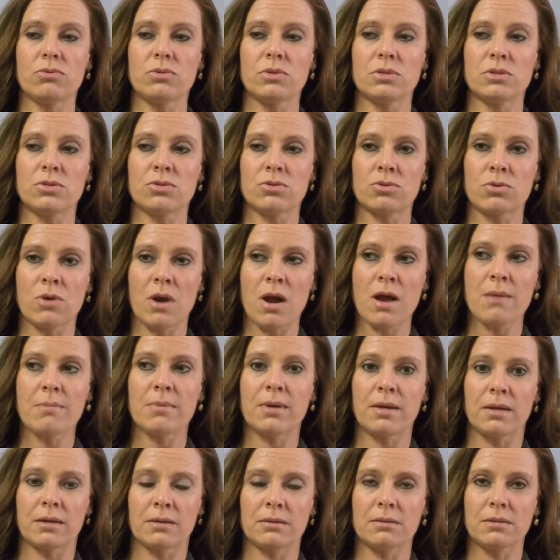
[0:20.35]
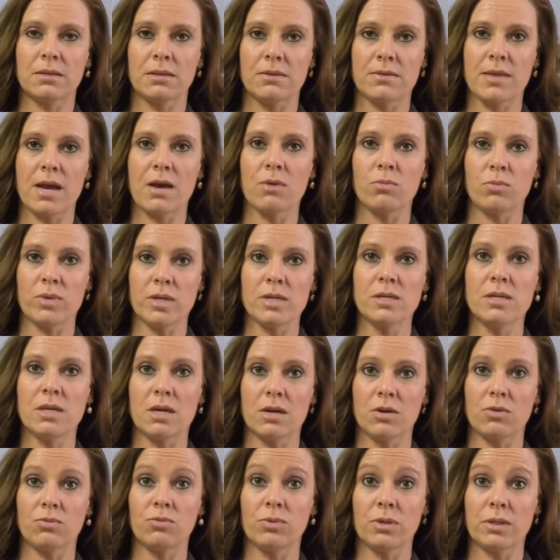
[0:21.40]
Trauma in that
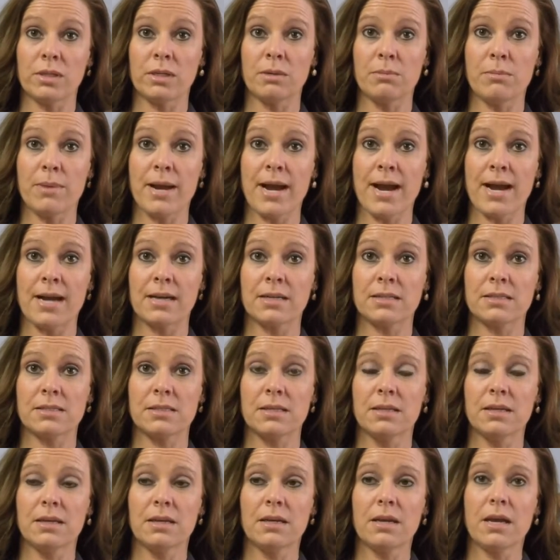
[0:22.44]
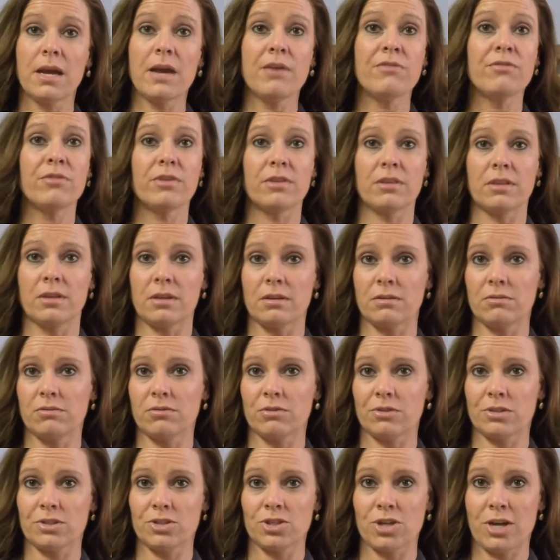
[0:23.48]
window really impacts everything for
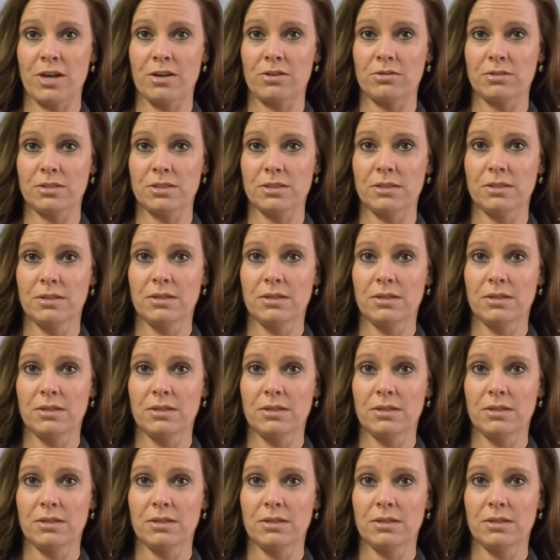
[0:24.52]
a child.